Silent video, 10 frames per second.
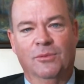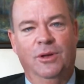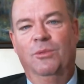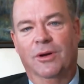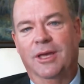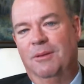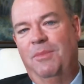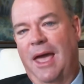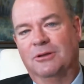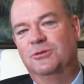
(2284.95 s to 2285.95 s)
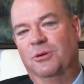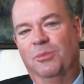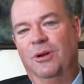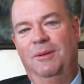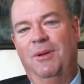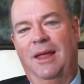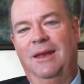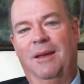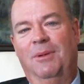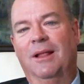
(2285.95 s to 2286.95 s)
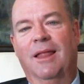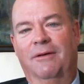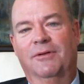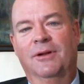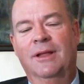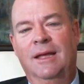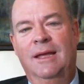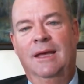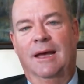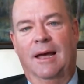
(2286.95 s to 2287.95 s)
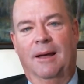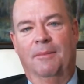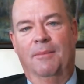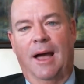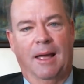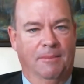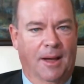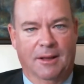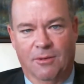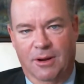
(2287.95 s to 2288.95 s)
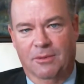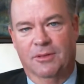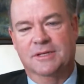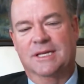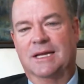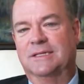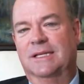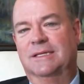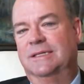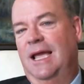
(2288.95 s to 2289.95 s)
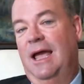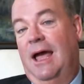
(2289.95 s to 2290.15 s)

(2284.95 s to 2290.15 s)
We will get back to a pre-pandemic level. I agree with His Excellency.